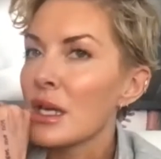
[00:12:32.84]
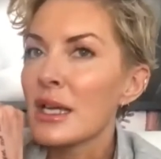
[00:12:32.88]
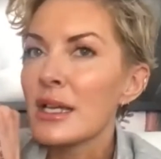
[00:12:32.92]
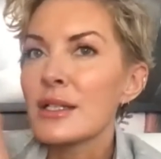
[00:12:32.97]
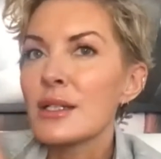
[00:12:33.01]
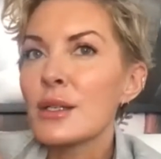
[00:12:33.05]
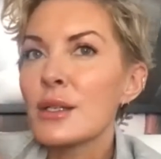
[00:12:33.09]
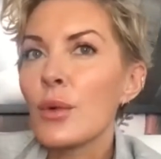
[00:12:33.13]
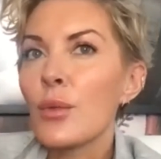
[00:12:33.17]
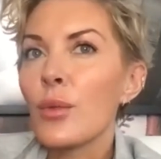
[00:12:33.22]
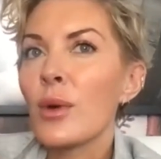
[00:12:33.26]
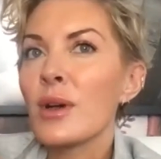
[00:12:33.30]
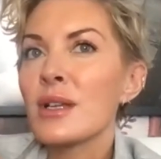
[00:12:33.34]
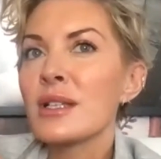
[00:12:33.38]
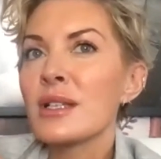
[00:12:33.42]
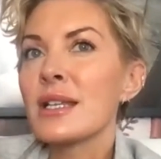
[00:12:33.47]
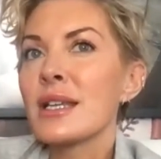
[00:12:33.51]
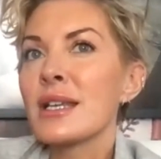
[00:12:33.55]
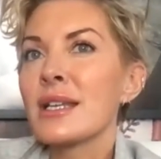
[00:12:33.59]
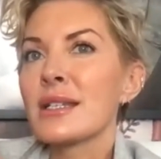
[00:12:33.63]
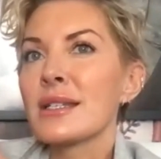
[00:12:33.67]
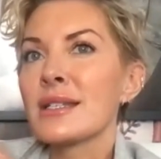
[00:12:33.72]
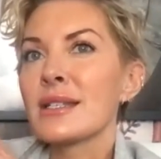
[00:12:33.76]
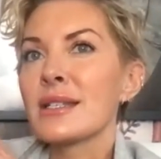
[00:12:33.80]
So was
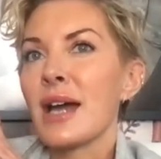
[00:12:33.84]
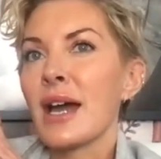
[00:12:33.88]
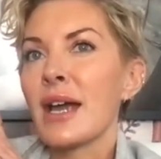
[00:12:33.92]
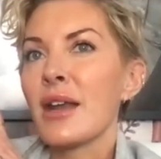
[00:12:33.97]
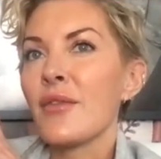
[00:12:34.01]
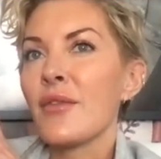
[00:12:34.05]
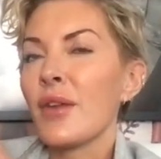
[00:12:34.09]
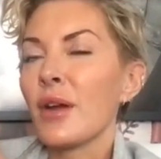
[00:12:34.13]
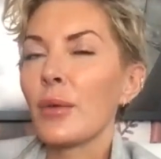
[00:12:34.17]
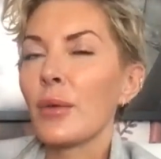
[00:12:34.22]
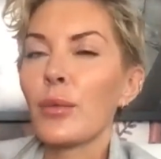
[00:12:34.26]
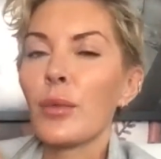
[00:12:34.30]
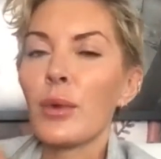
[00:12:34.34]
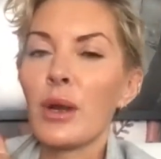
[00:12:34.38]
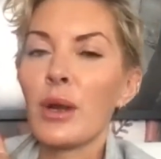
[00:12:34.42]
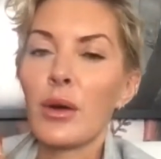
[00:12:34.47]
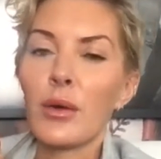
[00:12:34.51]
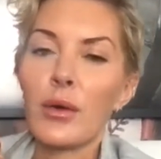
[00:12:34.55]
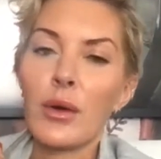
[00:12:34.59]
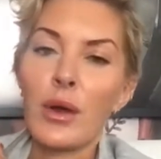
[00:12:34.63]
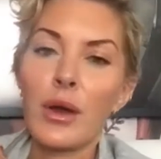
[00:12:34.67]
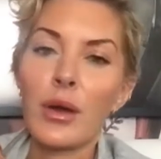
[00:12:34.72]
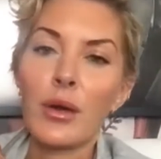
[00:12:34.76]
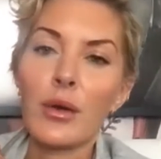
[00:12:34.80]
it a side effect? We
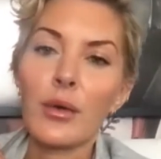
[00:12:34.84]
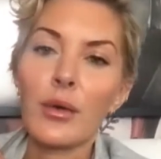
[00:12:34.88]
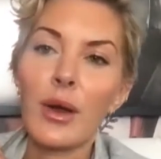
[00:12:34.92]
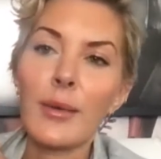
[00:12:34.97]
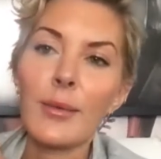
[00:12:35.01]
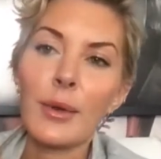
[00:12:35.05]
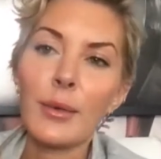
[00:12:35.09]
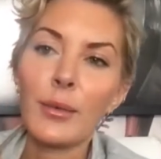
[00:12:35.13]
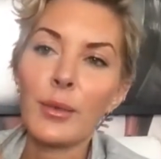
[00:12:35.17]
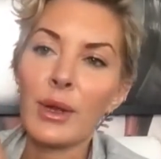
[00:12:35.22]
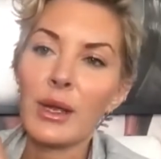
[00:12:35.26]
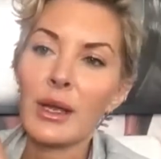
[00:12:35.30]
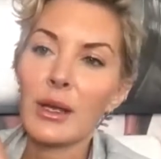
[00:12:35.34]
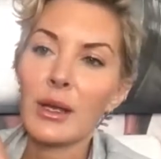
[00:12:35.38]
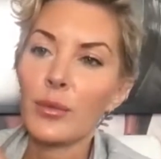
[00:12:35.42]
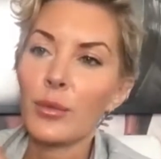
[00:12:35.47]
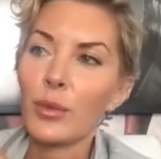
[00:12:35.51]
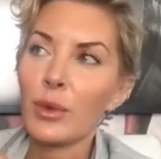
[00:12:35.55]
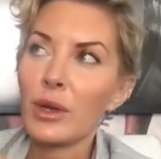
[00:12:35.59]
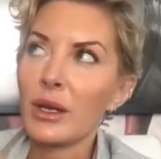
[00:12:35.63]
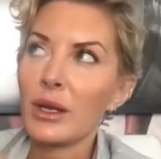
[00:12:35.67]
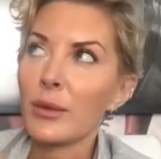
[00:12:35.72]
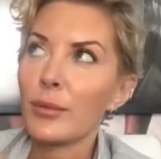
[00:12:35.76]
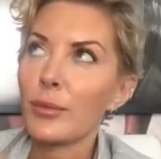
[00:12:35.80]
don't know. I mean,
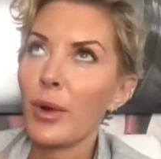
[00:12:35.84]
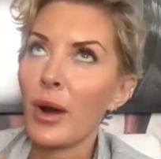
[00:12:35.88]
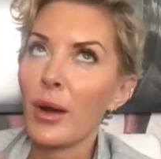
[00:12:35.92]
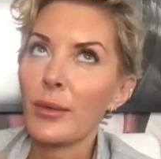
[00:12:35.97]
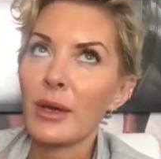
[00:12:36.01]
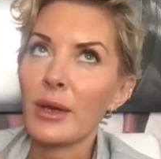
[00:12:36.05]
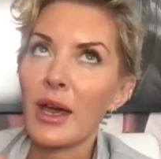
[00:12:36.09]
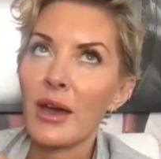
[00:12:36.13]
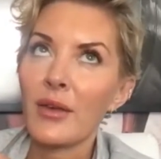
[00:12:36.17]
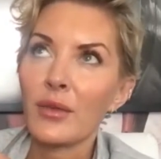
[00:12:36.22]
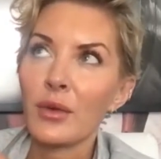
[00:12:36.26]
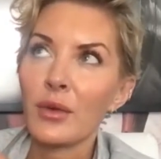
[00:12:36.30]
we could probably have.